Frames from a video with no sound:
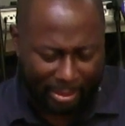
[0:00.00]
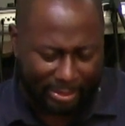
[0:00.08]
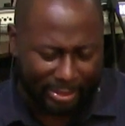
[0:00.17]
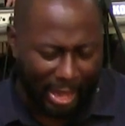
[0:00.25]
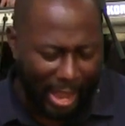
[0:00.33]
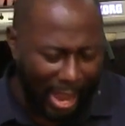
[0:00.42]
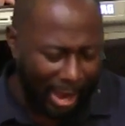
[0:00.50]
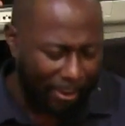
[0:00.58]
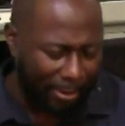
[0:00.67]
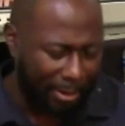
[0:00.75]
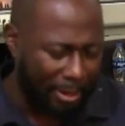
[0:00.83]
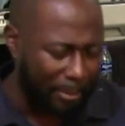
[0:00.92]
into
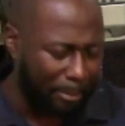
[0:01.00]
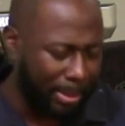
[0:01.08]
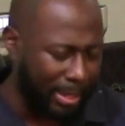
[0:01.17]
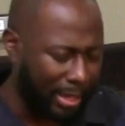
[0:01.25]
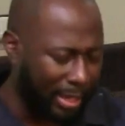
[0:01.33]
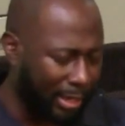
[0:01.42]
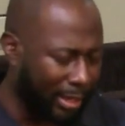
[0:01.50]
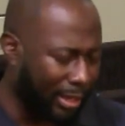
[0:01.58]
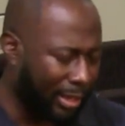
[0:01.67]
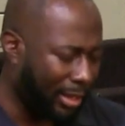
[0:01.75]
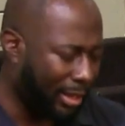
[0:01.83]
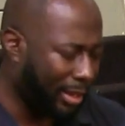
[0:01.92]
our being.
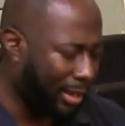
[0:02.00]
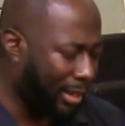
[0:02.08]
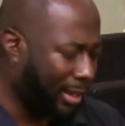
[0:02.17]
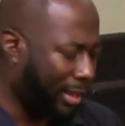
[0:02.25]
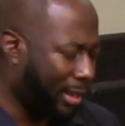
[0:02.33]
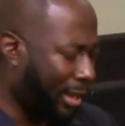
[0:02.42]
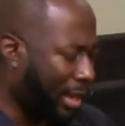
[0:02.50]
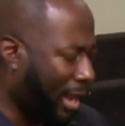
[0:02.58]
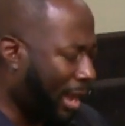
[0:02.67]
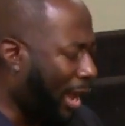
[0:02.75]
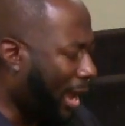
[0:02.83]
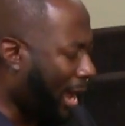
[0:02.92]

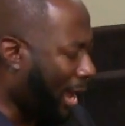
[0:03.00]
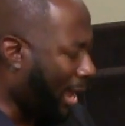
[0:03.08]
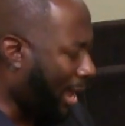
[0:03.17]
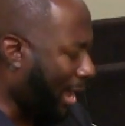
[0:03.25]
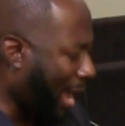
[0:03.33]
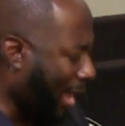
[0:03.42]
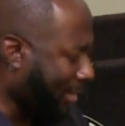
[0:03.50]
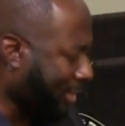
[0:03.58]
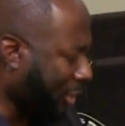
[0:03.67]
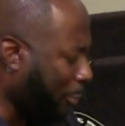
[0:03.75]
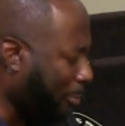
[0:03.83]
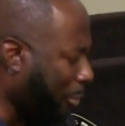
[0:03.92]
I ask that
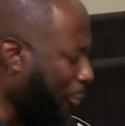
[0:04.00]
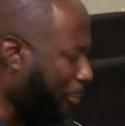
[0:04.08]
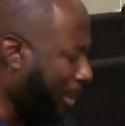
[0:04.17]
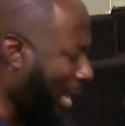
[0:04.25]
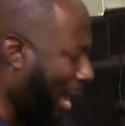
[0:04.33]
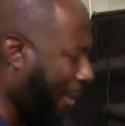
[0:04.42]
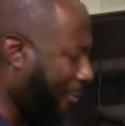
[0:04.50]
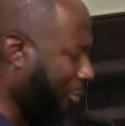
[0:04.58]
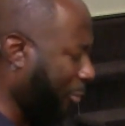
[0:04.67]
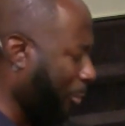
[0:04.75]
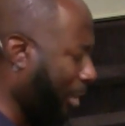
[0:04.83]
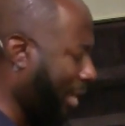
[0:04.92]
you move me out of
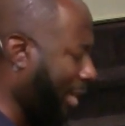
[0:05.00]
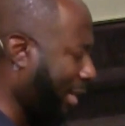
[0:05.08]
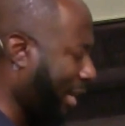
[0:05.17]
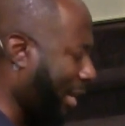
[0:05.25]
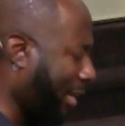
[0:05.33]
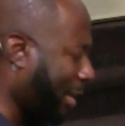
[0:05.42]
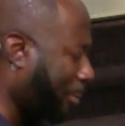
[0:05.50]
your way, God. I